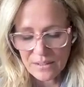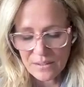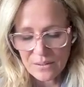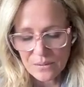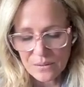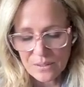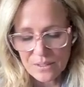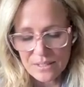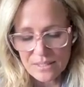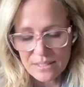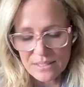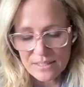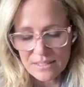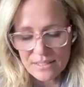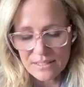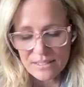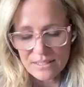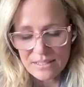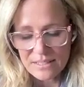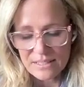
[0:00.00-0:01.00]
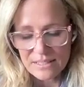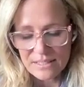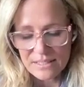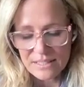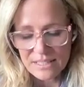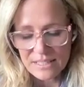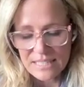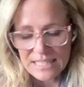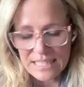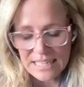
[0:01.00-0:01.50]
And you notice
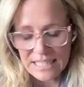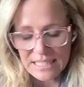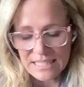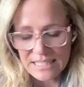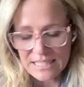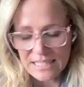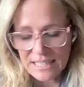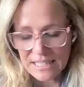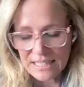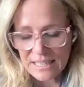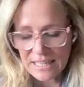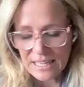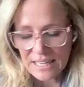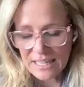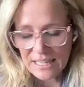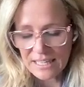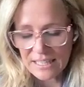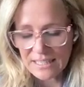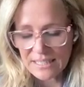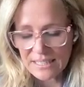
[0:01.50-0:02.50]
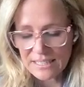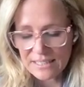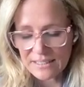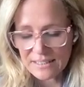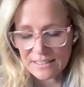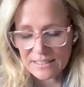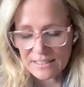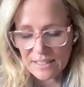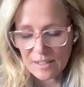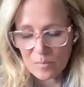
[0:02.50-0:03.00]
the dancing light
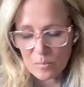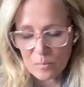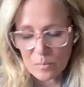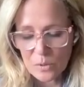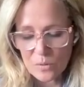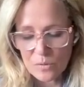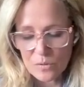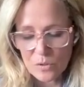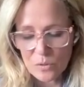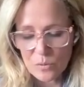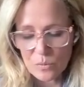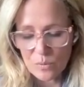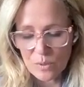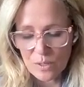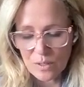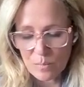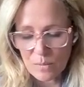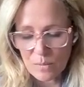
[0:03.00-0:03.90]
that moves